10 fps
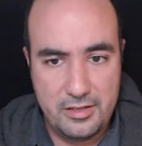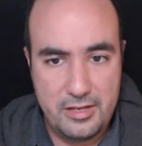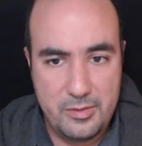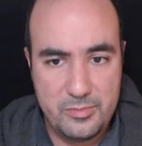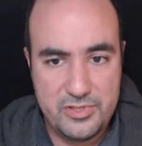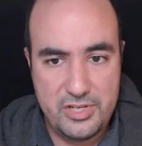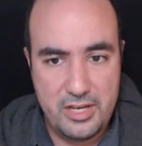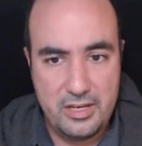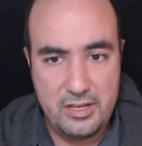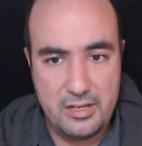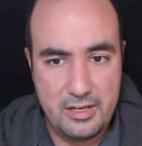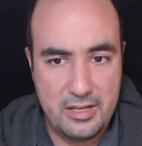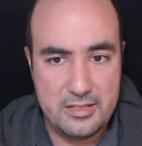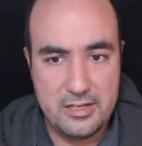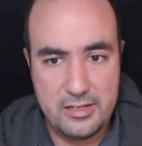nums j
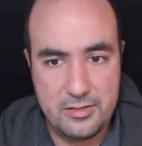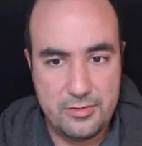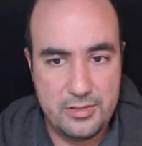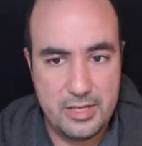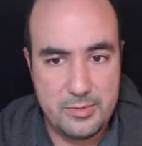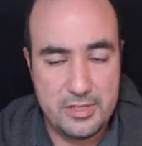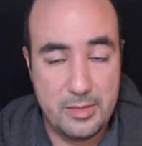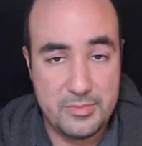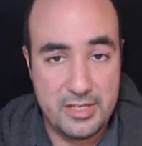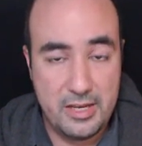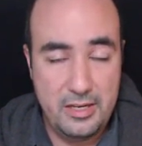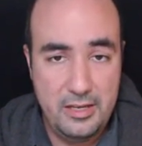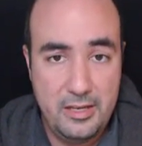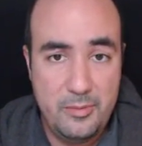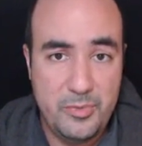less than 2 times nums I,
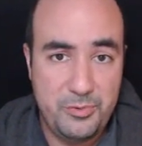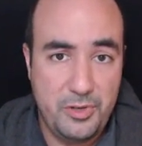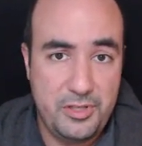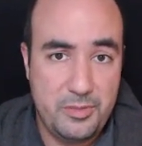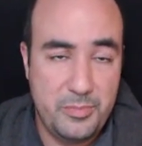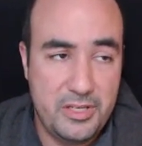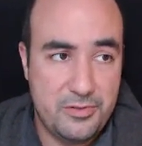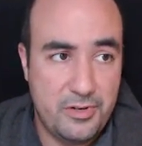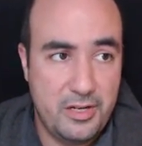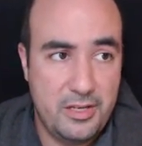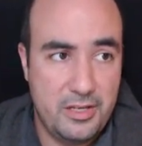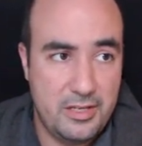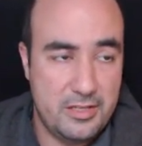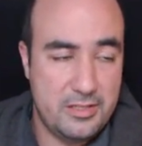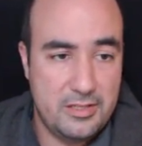but what it means
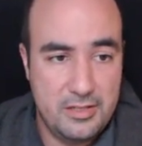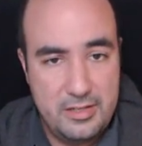really is